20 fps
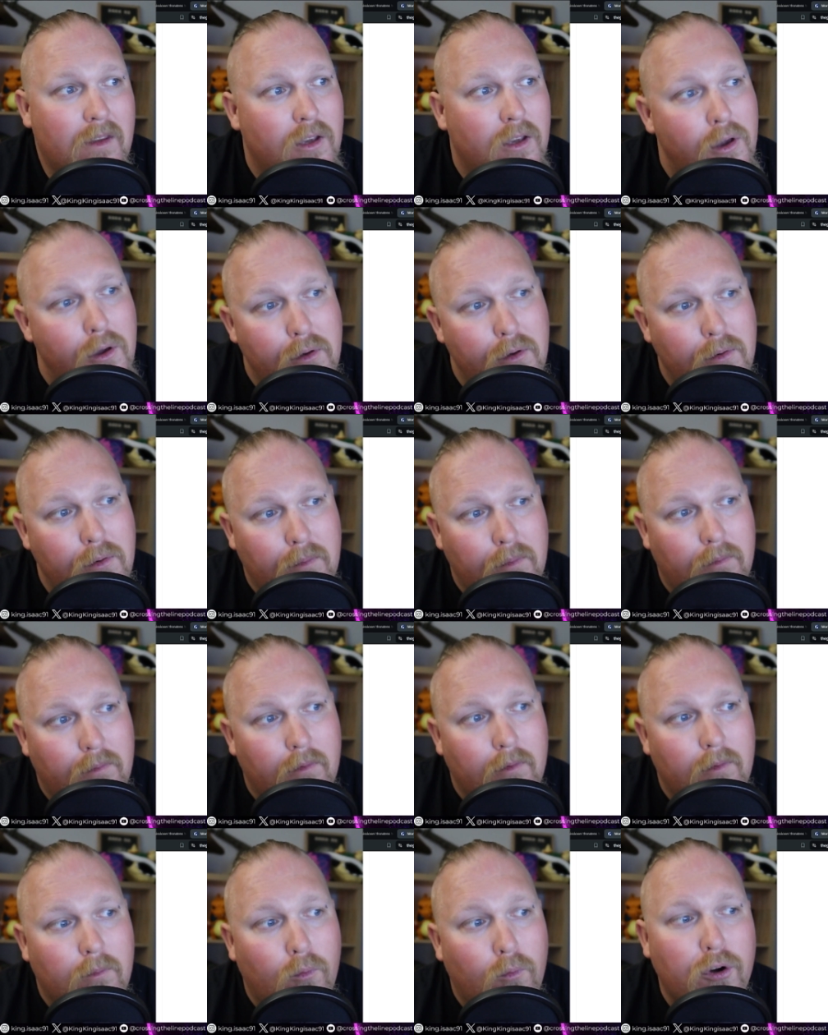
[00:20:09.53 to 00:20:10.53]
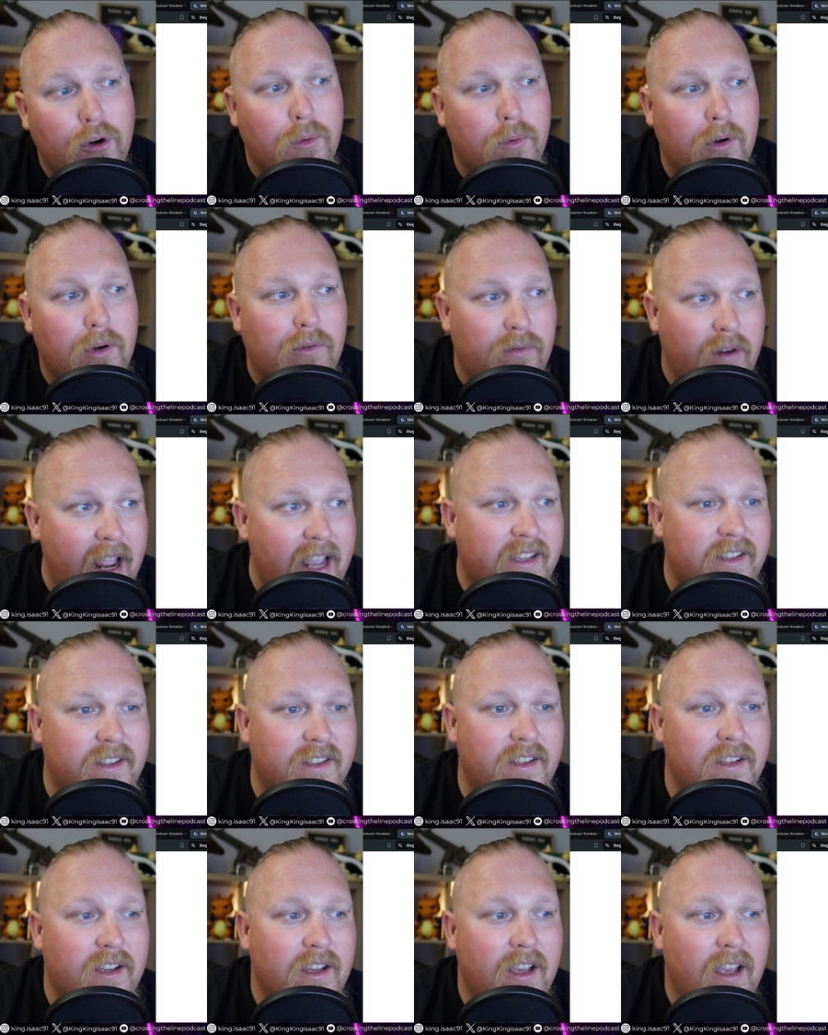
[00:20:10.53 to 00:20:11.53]
you want to
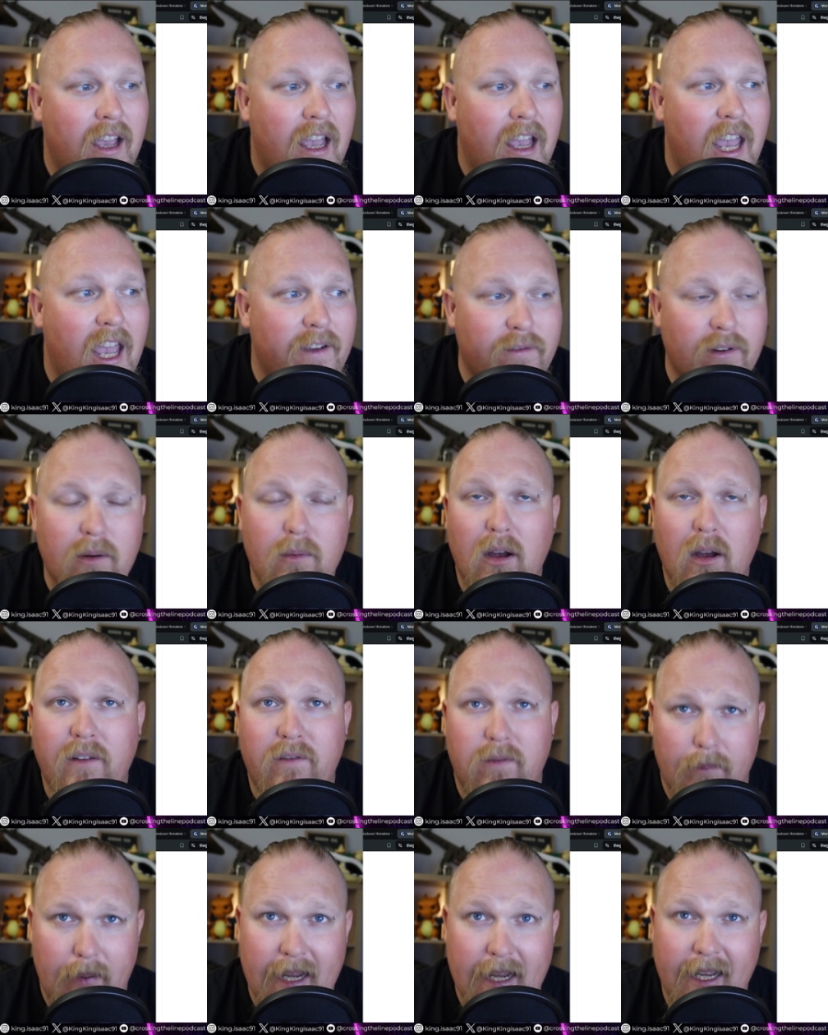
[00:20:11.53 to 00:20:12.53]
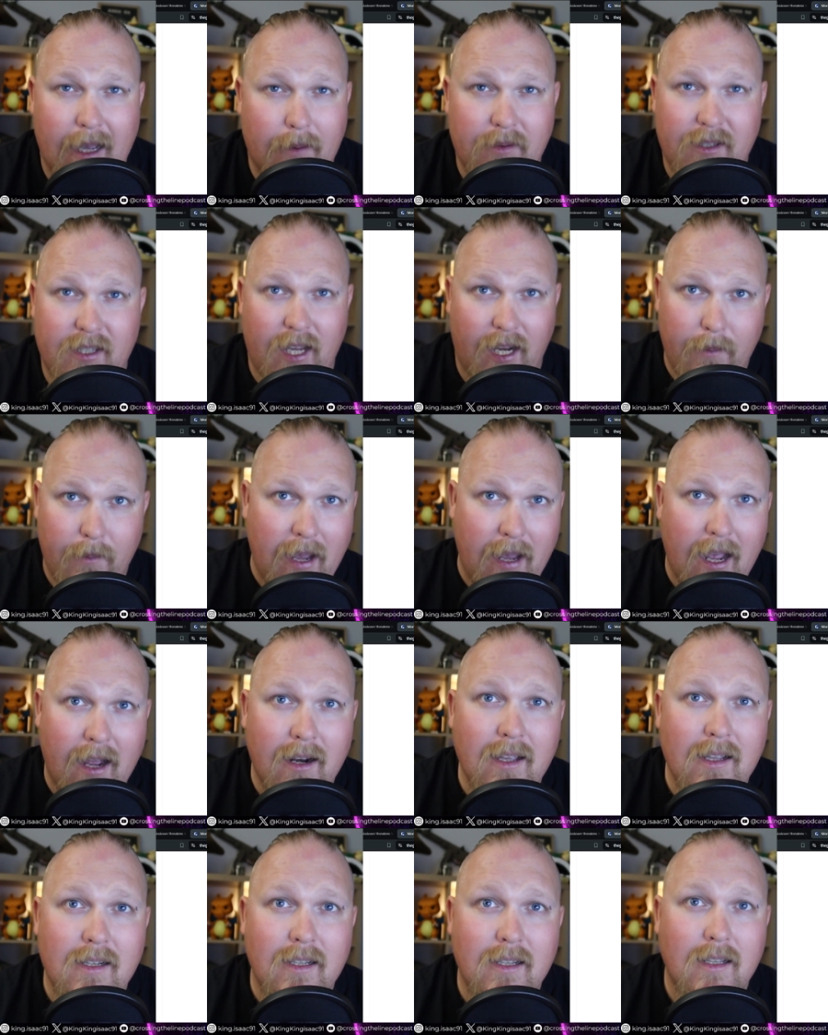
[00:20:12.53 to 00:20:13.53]
arrest everyone for being upset
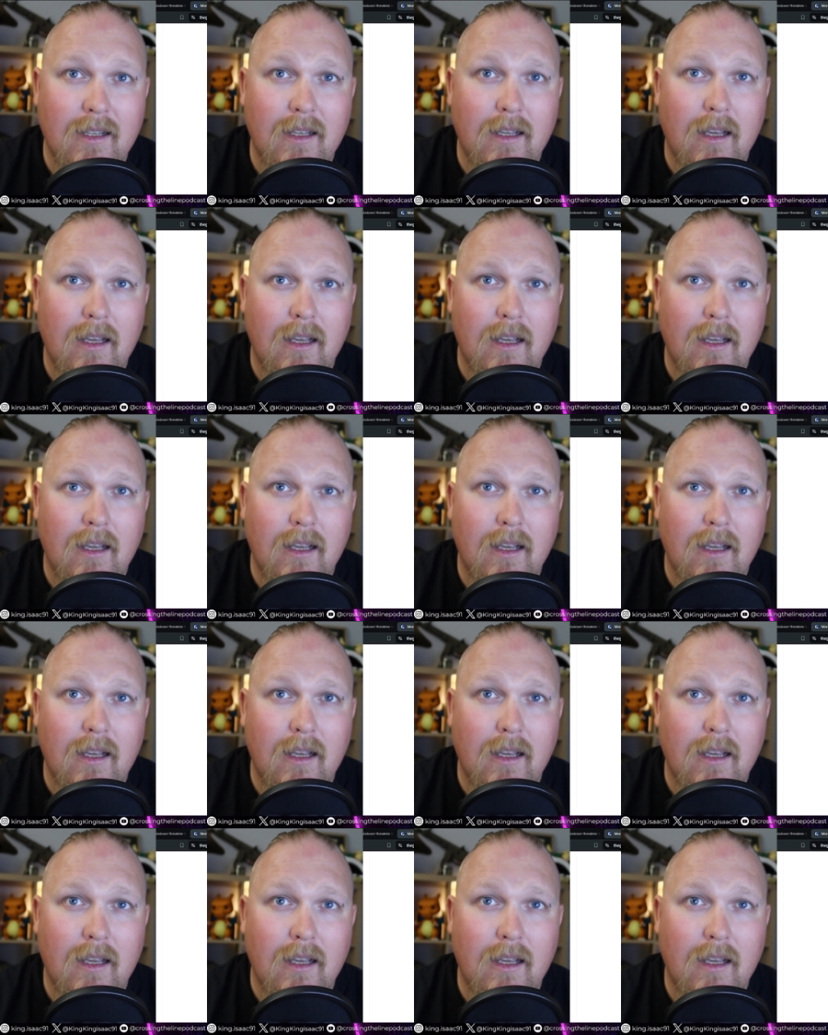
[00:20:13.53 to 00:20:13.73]
about it.